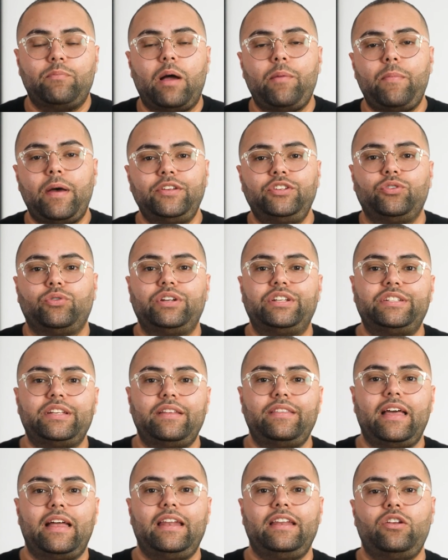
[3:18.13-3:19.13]
My mentor
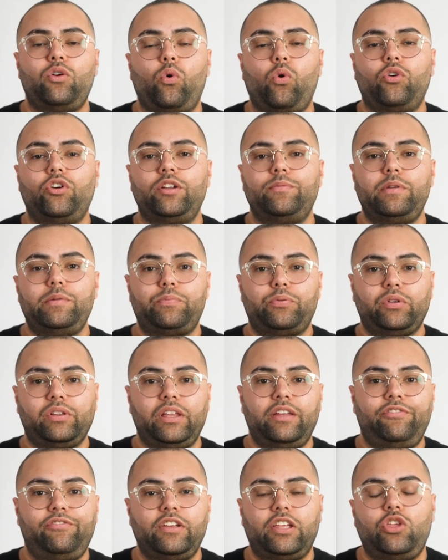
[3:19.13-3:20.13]
said that in order to be
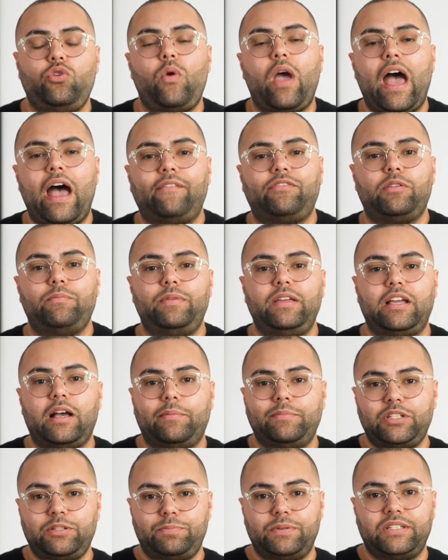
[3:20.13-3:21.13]
prolific, you have to
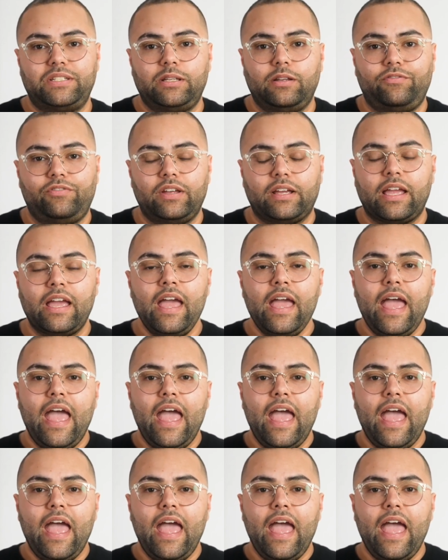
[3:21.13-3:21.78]
become specific.